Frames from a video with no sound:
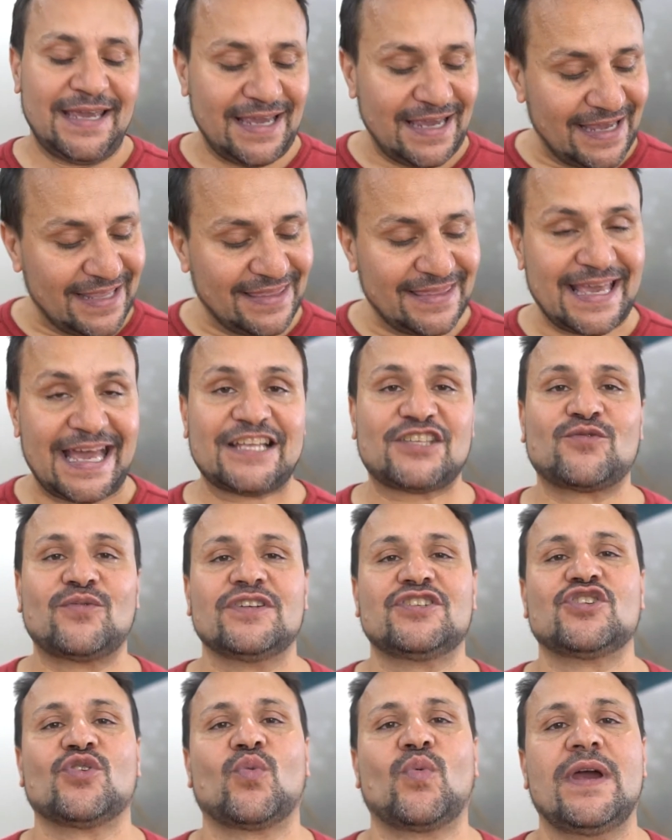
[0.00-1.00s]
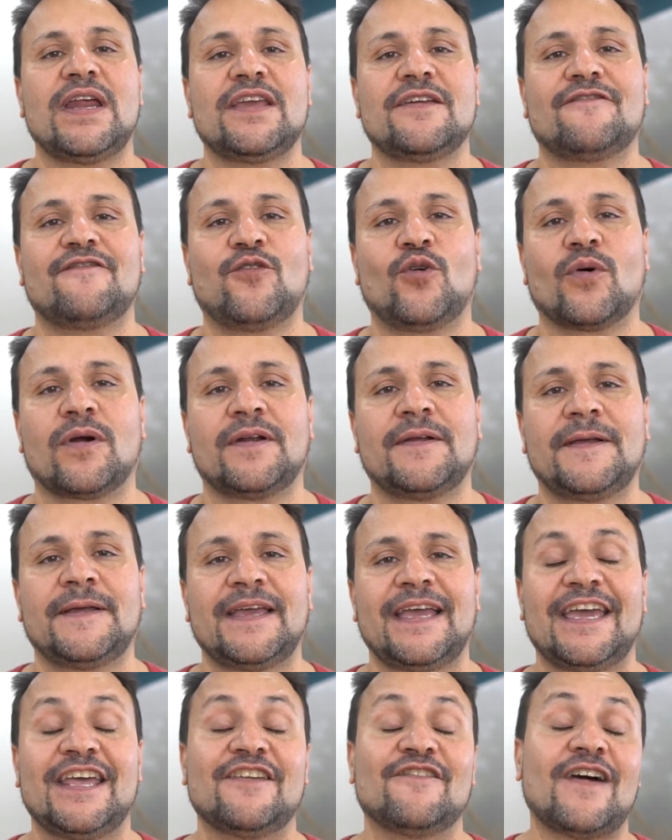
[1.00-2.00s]
And that's what you're waiting for.
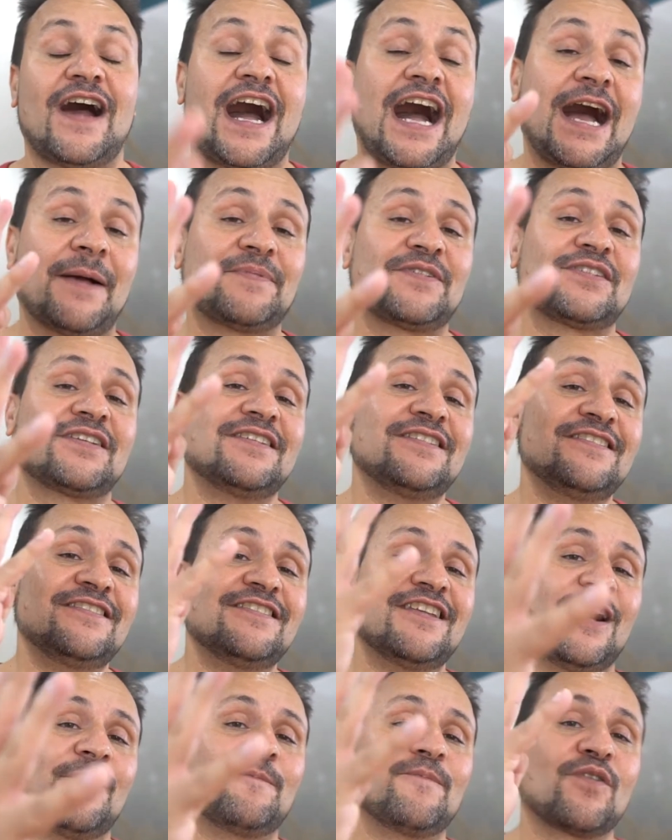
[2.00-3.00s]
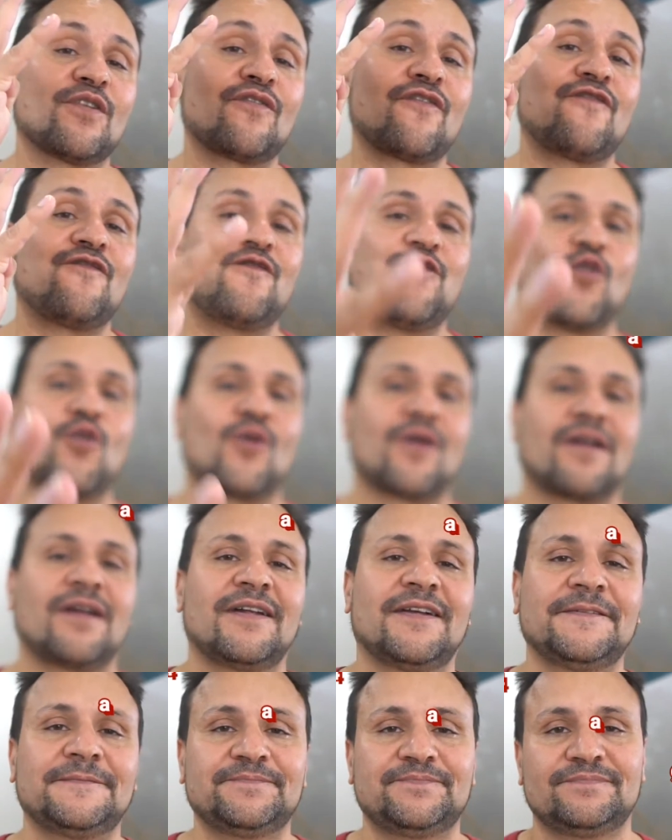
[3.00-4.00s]
And option number 4,
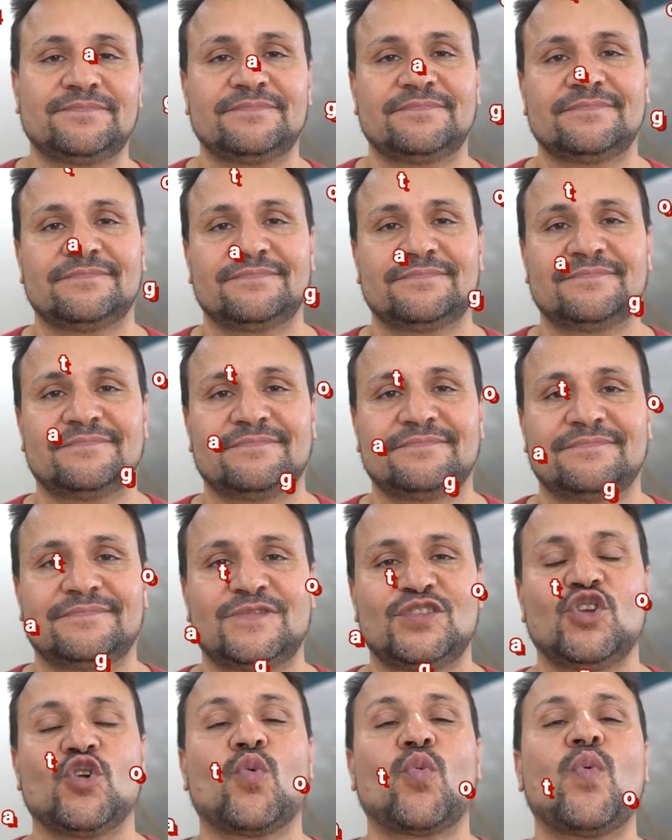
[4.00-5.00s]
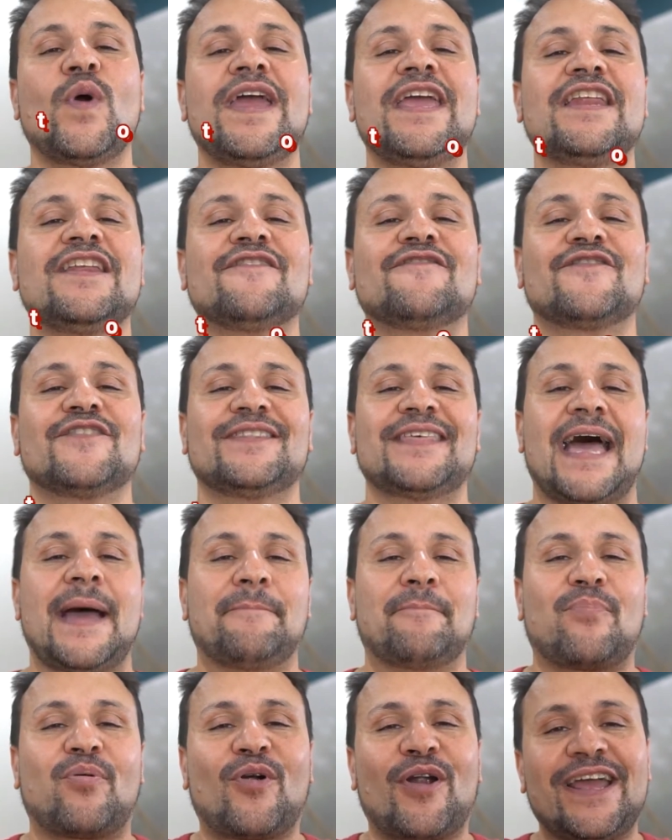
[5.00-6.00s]
you're waiting for
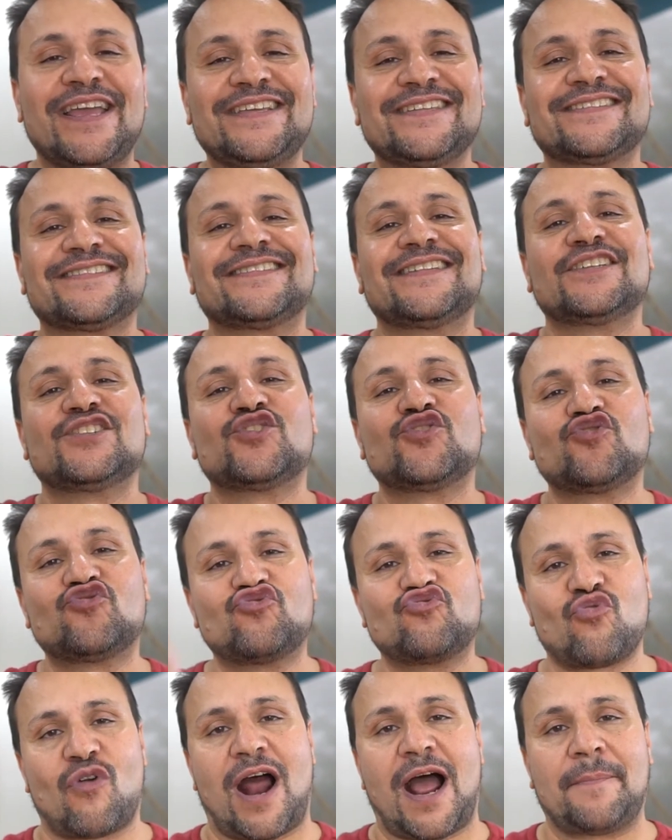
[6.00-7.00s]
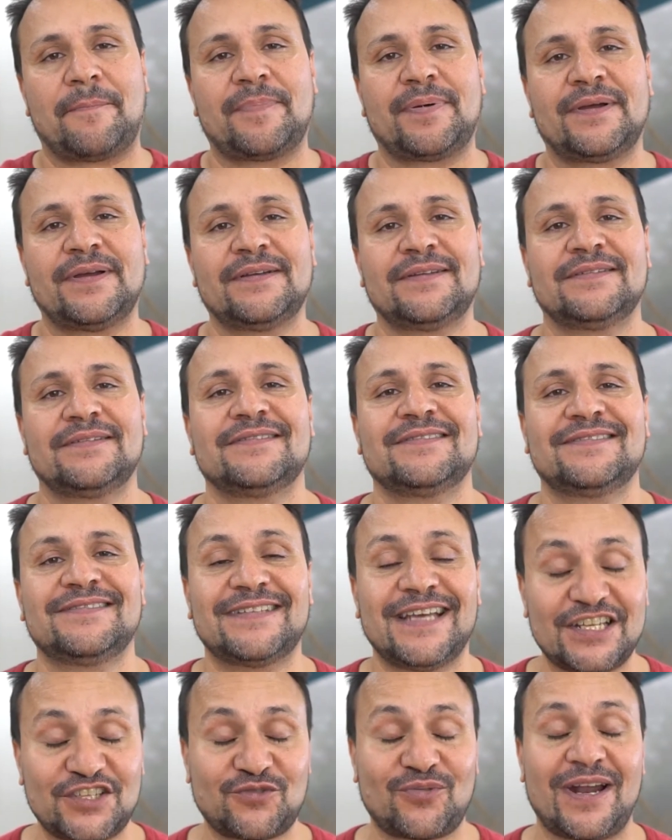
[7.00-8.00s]
that price to drop.
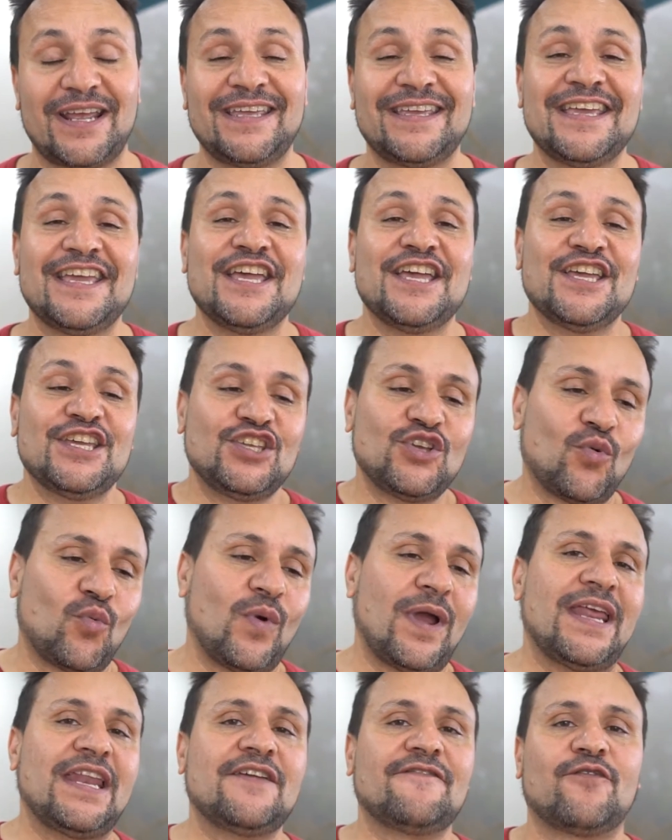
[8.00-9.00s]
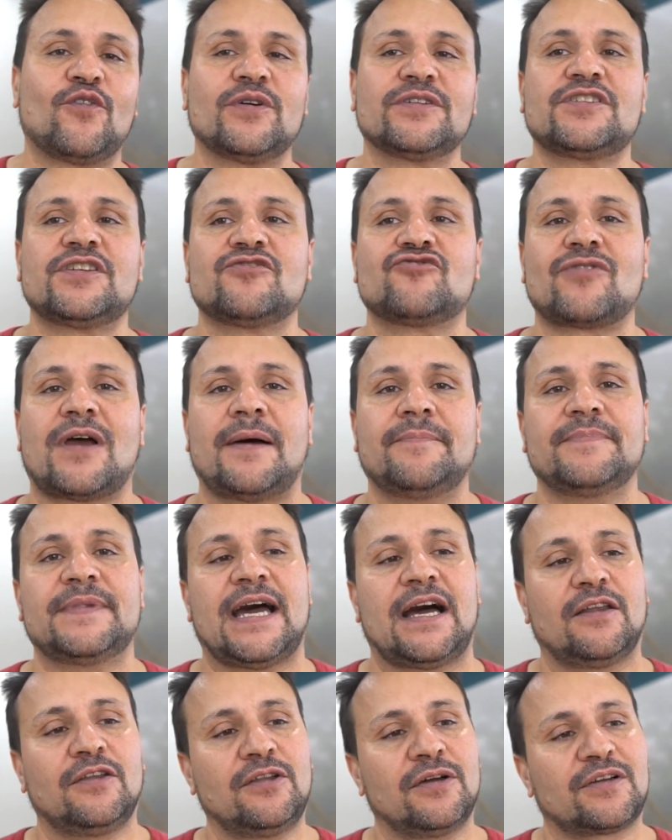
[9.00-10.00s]
That's right, you're waiting for it to drop.
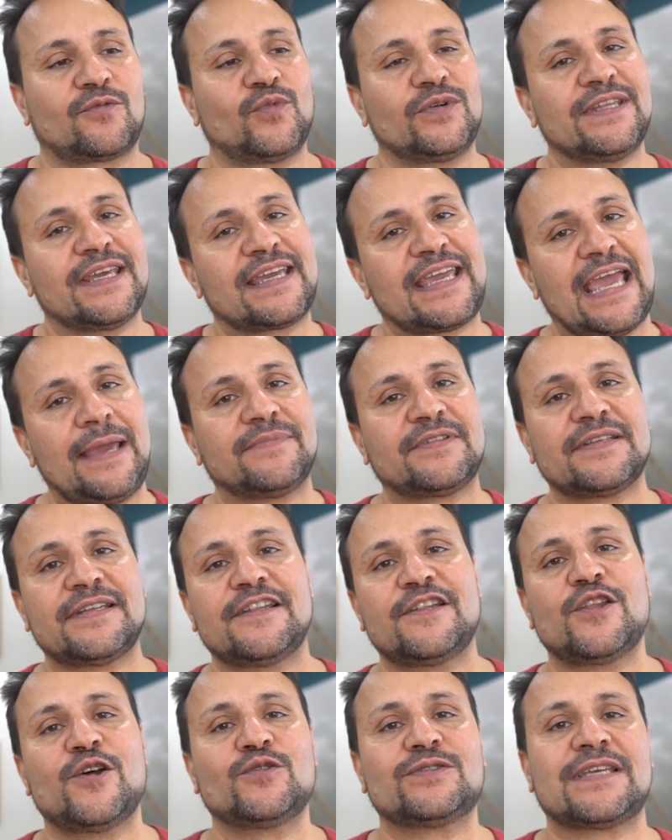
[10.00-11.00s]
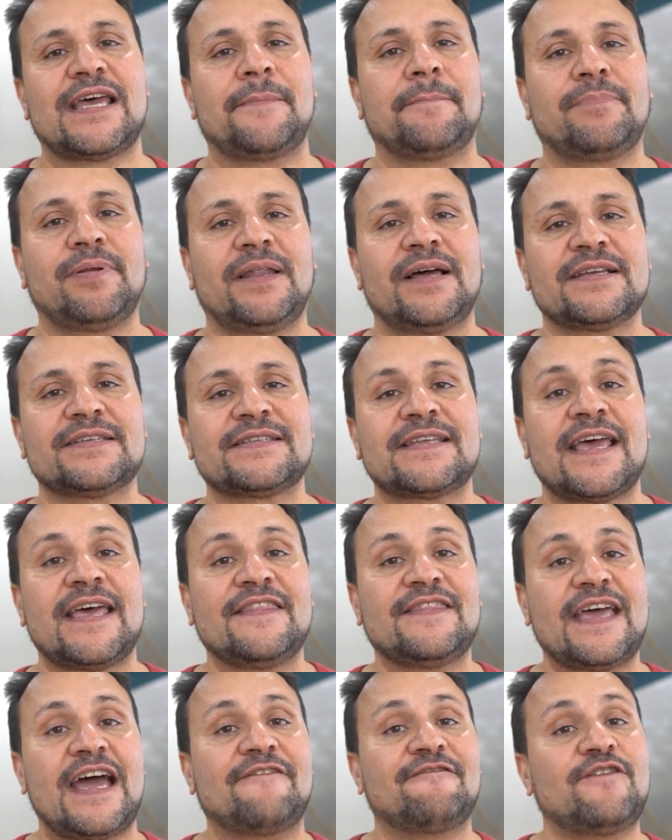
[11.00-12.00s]
Now look, when it came to the Note 10 Plus,
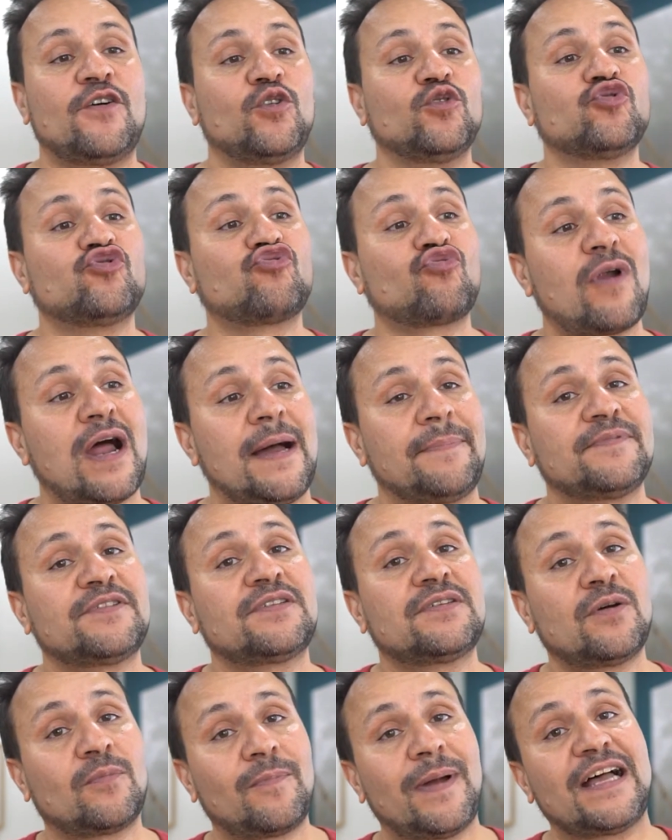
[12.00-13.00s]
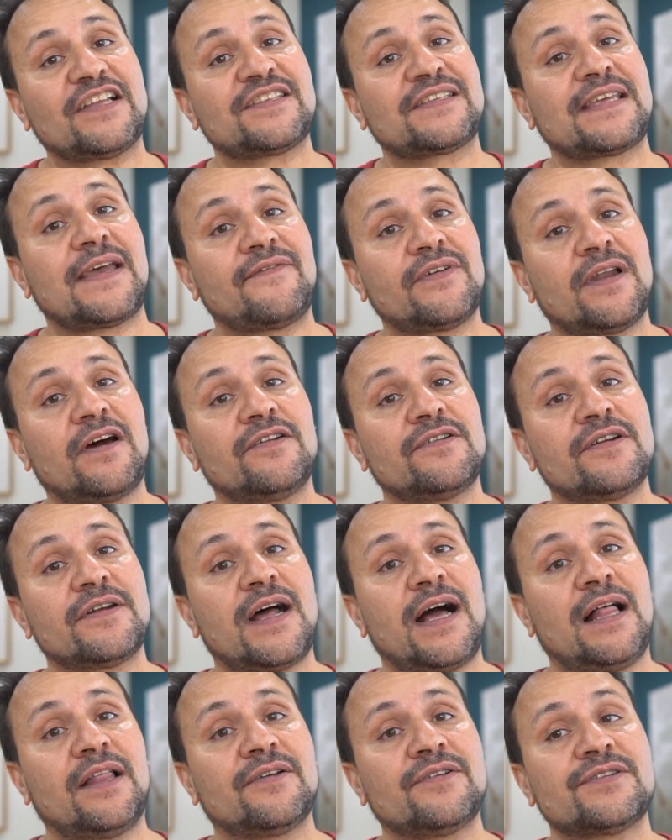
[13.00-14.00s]
that phone dropped to about
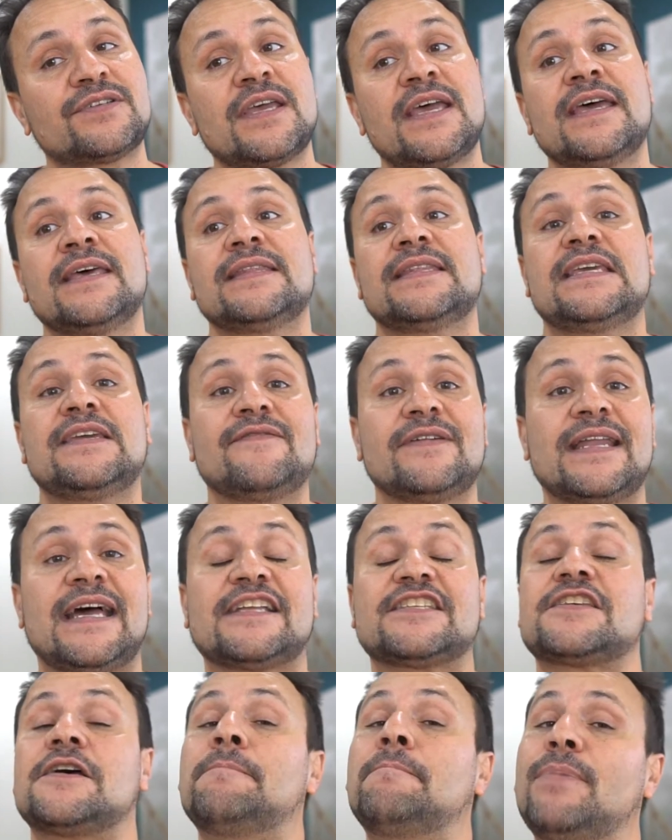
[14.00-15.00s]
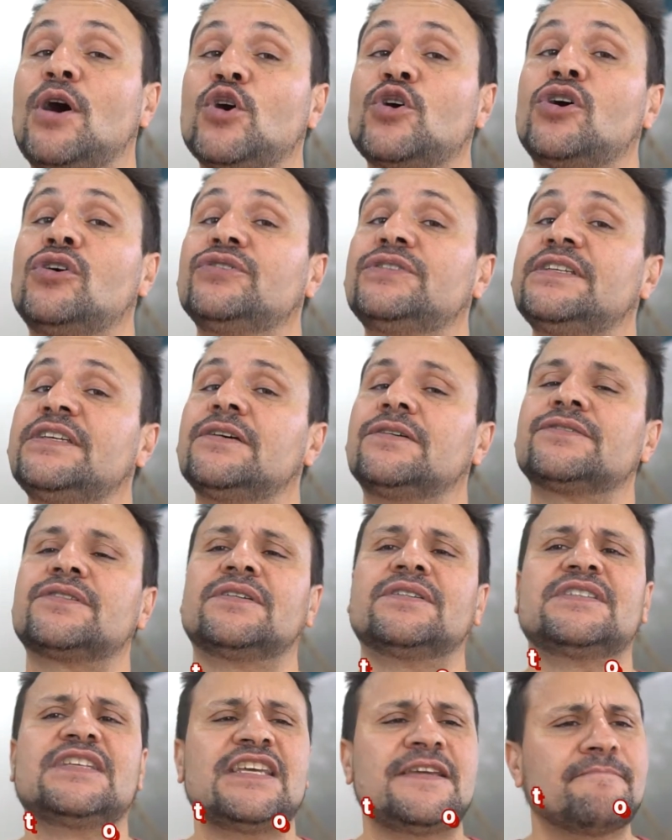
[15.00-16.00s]
$700. They even had some BOGO deals
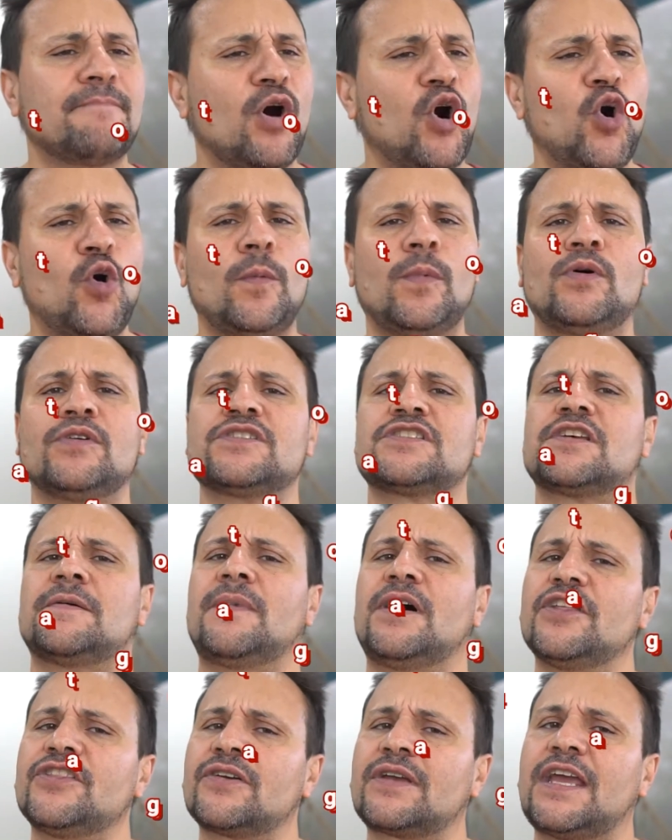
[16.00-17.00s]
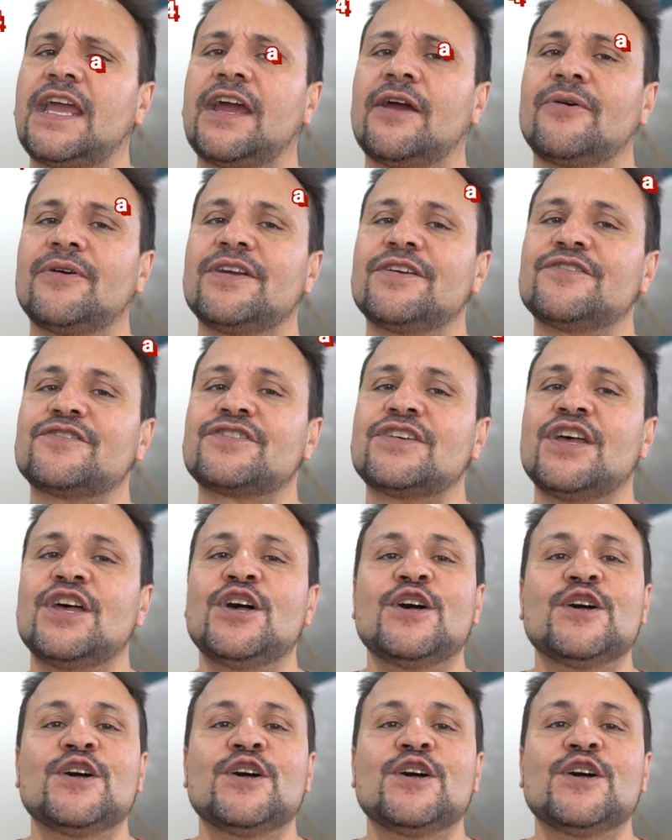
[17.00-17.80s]
on T-Mobile and some other carriers.